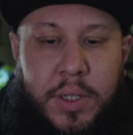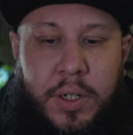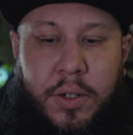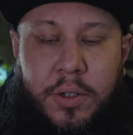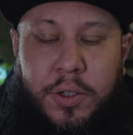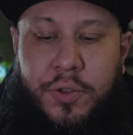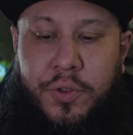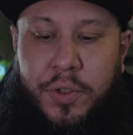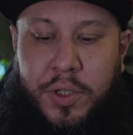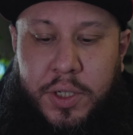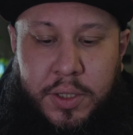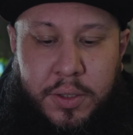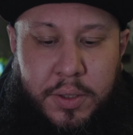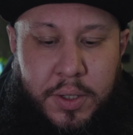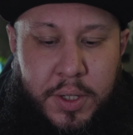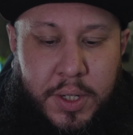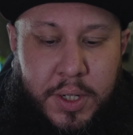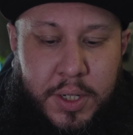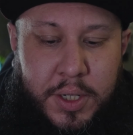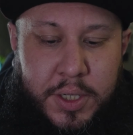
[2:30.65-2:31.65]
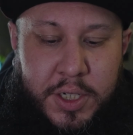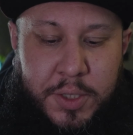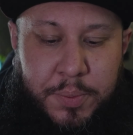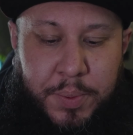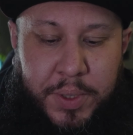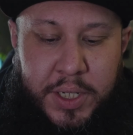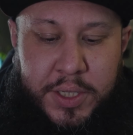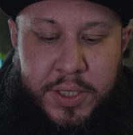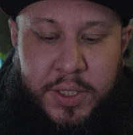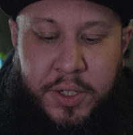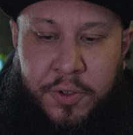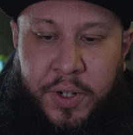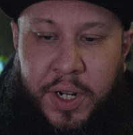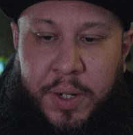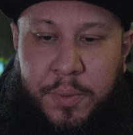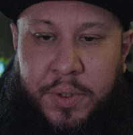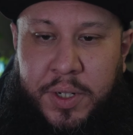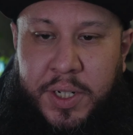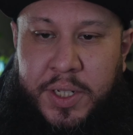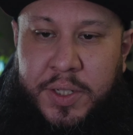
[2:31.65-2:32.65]
Ultra, just because the
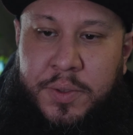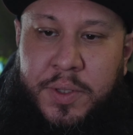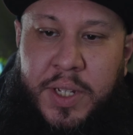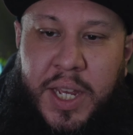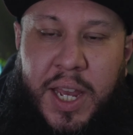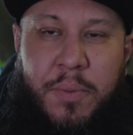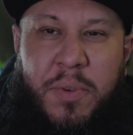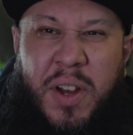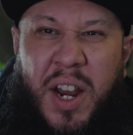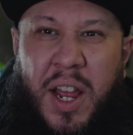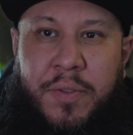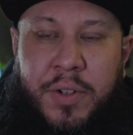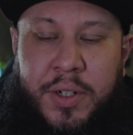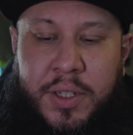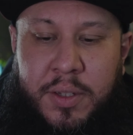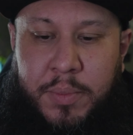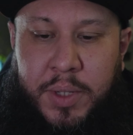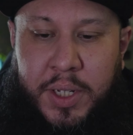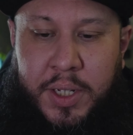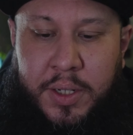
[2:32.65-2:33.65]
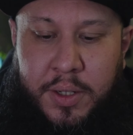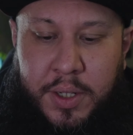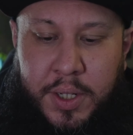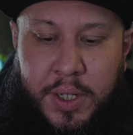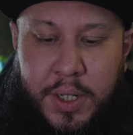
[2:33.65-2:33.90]
green one is, whatever to me.